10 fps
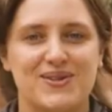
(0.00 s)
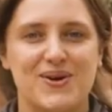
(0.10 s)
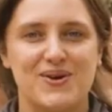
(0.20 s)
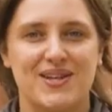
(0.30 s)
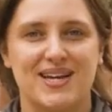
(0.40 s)
So
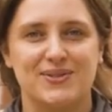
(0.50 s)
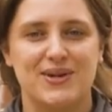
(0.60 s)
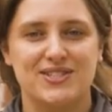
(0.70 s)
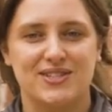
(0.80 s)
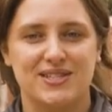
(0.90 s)
the next
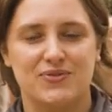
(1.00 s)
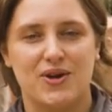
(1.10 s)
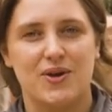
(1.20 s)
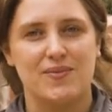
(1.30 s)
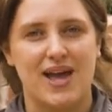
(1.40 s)
question is
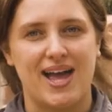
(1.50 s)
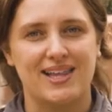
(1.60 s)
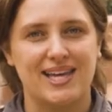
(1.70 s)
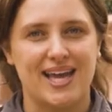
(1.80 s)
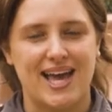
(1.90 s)
from
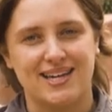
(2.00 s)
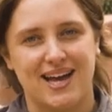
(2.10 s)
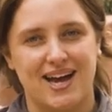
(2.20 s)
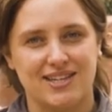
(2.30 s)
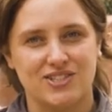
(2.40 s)
Ellie and
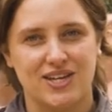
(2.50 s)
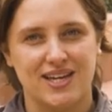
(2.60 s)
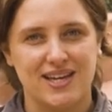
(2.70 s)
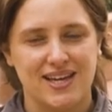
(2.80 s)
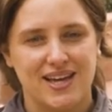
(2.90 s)

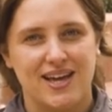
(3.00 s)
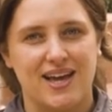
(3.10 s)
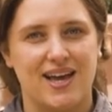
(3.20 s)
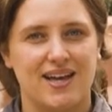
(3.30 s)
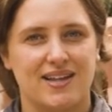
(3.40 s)
Archie,
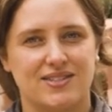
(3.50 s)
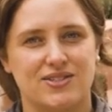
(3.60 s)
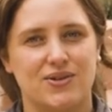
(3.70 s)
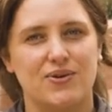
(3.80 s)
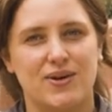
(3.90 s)
and your